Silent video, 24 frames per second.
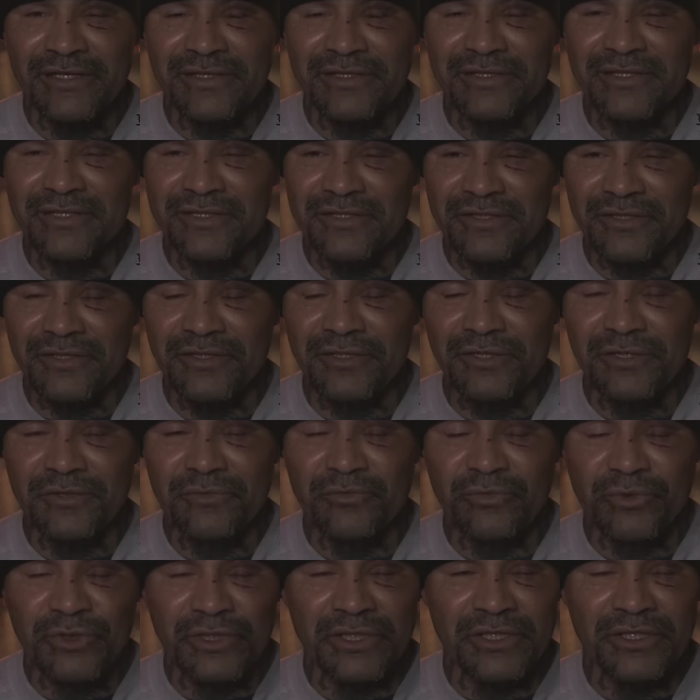And he's a good,
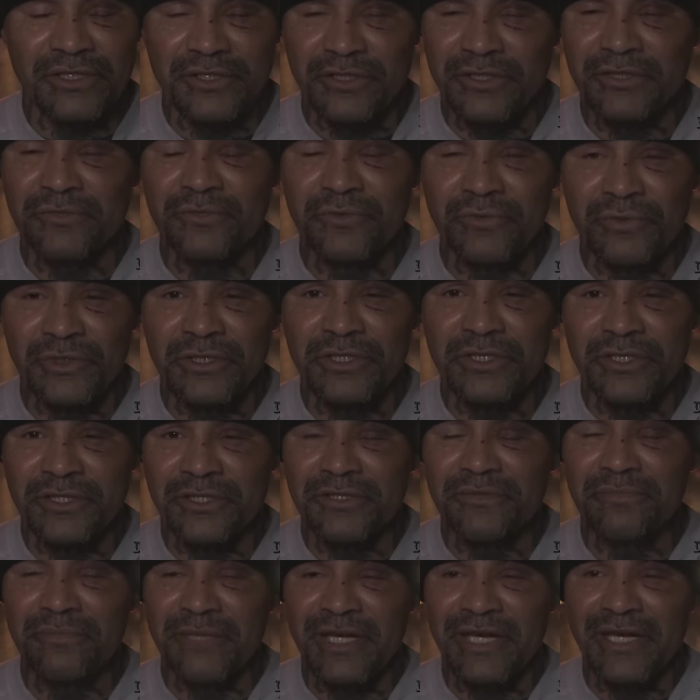really good, really
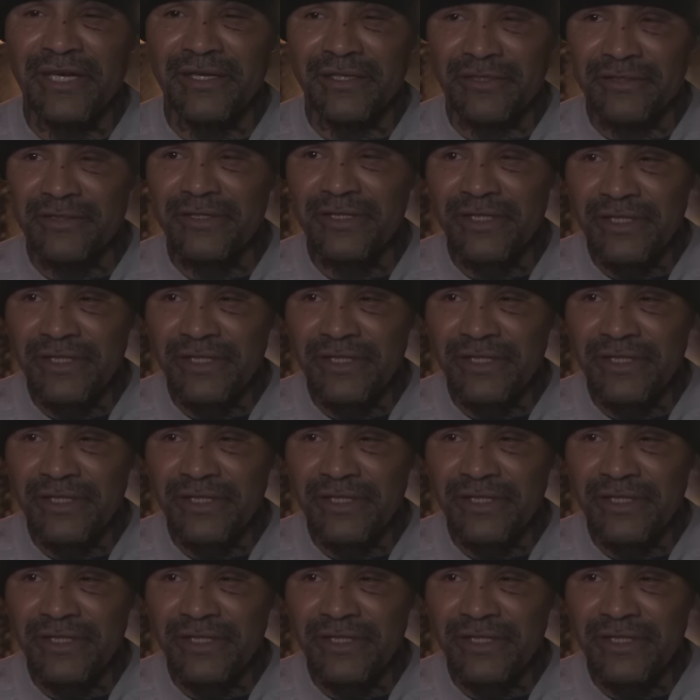good man.